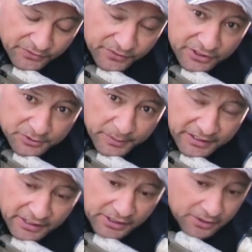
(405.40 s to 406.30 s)
fingers
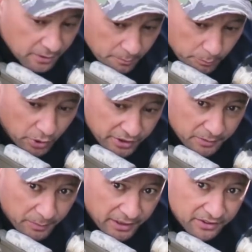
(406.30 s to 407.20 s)
back here, pulling
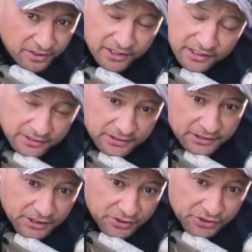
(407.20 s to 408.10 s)
it back into
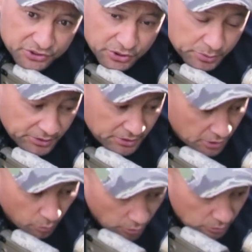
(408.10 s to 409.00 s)
your shoulder
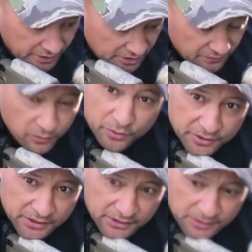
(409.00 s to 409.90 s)
while leaning
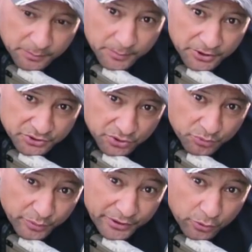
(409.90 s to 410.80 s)
forward promotes
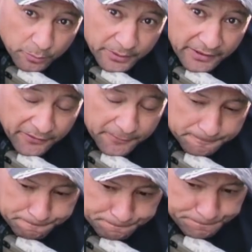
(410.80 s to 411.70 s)
good recoil path.
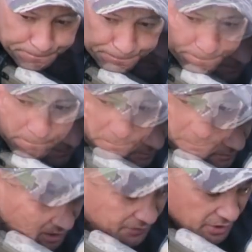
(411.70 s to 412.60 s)

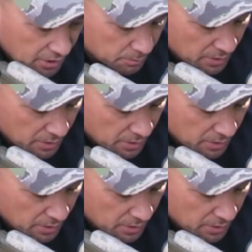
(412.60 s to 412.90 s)
Everything in